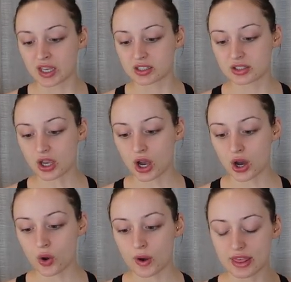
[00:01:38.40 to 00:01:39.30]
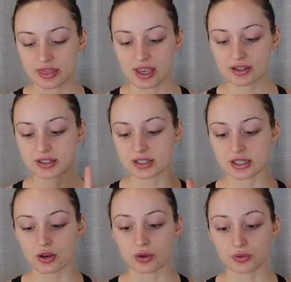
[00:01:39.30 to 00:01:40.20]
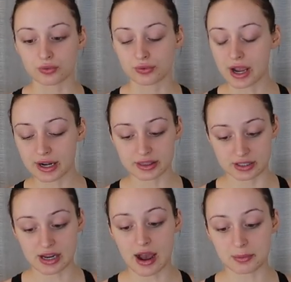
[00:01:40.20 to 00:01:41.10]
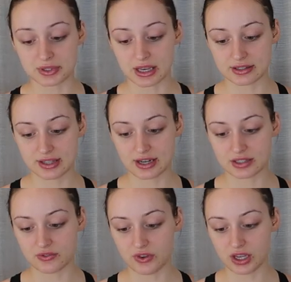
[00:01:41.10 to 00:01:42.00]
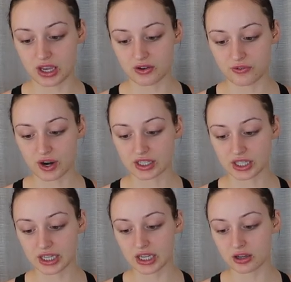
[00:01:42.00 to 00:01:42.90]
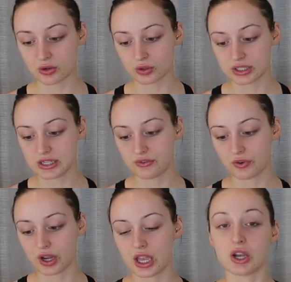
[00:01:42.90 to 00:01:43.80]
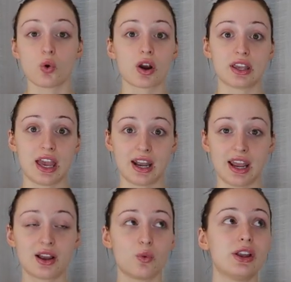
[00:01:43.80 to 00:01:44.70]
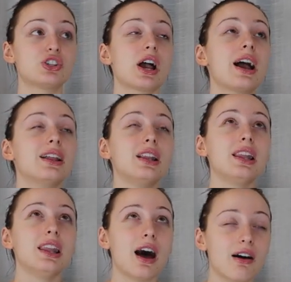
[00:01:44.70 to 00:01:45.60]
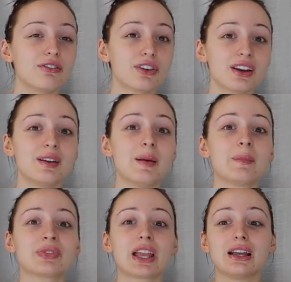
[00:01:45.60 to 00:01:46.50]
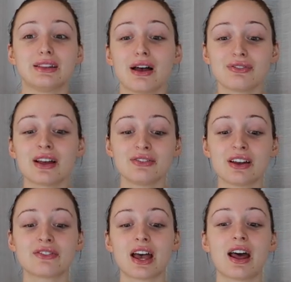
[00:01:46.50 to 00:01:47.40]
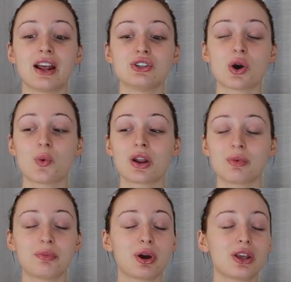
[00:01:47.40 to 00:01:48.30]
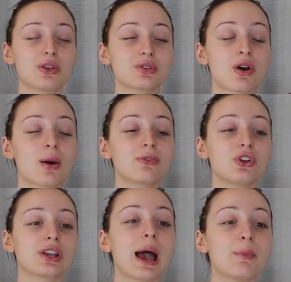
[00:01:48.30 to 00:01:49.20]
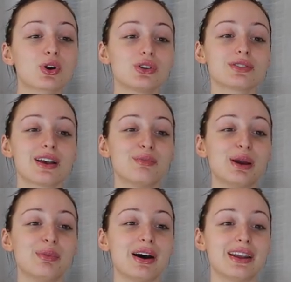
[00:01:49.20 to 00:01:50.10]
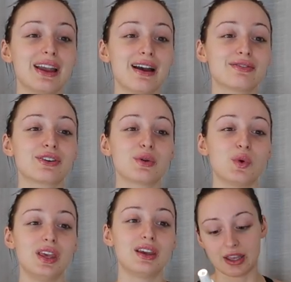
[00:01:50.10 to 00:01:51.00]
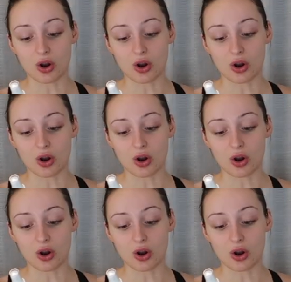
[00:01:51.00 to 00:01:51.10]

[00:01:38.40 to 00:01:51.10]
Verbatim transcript: So this right at the top says that it's vegan friendly, cruelty free, and organic, which I love. I love, love, love that. I don't want to be putting those harmful chemicals on my body every week.